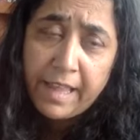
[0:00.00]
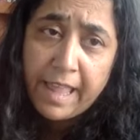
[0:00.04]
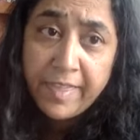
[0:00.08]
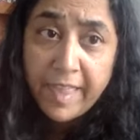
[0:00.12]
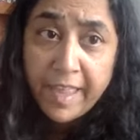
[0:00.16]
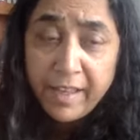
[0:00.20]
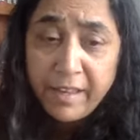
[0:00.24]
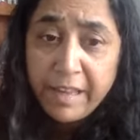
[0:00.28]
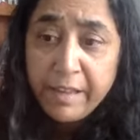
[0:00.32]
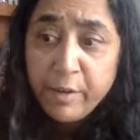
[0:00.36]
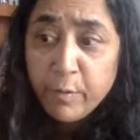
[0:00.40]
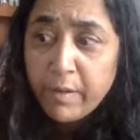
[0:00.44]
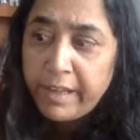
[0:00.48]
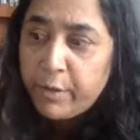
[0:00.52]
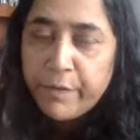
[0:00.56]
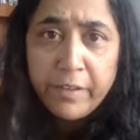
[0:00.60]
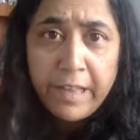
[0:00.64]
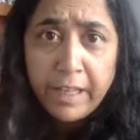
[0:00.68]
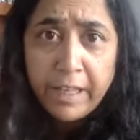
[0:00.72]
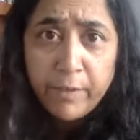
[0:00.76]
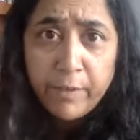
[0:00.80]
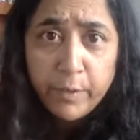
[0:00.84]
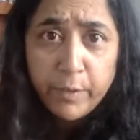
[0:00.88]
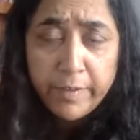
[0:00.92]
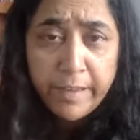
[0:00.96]
words, it'll
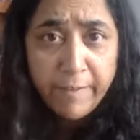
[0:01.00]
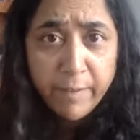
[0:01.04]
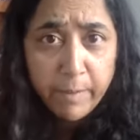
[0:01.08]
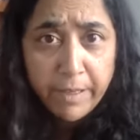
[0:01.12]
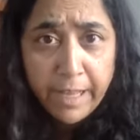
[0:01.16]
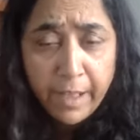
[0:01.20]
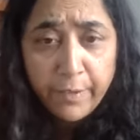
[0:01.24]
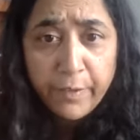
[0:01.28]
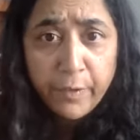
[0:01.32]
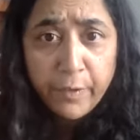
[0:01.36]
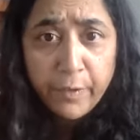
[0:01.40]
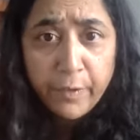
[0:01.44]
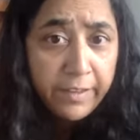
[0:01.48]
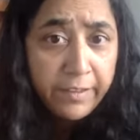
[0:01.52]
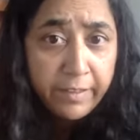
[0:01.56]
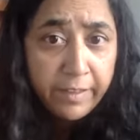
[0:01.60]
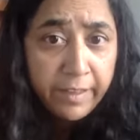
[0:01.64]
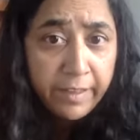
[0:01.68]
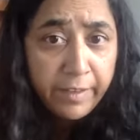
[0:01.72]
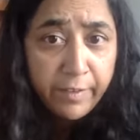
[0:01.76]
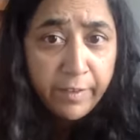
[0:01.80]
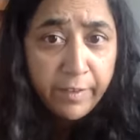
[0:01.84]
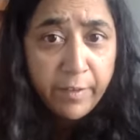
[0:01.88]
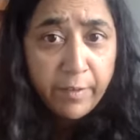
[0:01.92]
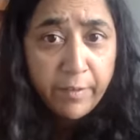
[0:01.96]
feel like, wow,
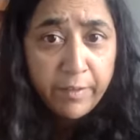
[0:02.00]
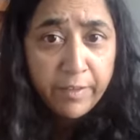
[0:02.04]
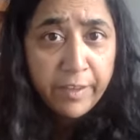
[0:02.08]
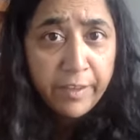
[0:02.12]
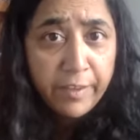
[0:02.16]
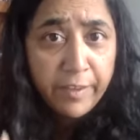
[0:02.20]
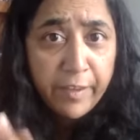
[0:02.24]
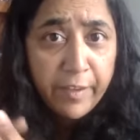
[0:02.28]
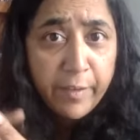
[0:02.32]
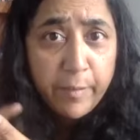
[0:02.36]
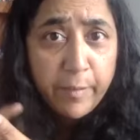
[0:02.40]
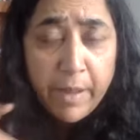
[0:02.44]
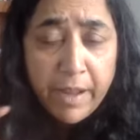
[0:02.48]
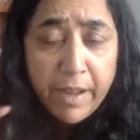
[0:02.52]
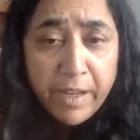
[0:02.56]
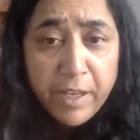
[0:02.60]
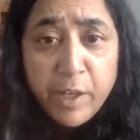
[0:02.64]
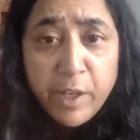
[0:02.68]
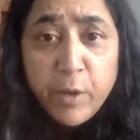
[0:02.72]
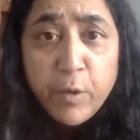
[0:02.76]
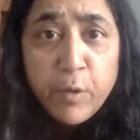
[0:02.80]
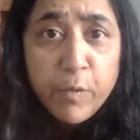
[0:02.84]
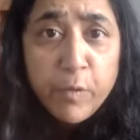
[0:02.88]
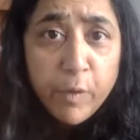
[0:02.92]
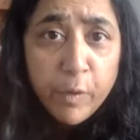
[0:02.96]
this is my
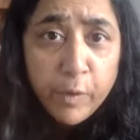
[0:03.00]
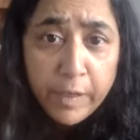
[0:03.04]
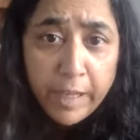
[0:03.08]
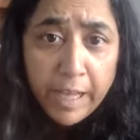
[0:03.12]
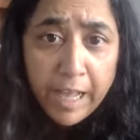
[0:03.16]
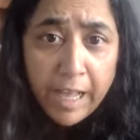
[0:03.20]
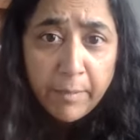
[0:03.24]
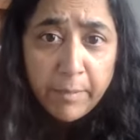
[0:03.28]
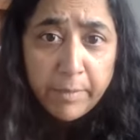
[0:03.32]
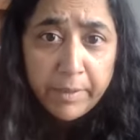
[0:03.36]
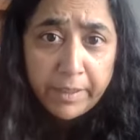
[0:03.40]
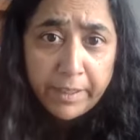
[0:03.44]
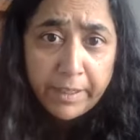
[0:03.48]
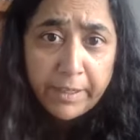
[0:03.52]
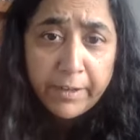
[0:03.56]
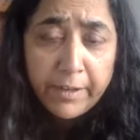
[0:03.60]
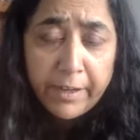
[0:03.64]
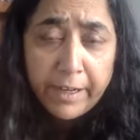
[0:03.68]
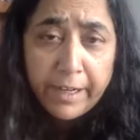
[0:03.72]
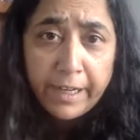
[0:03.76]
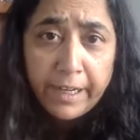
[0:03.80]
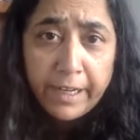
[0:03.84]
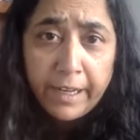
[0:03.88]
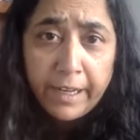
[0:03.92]
new vocabulary.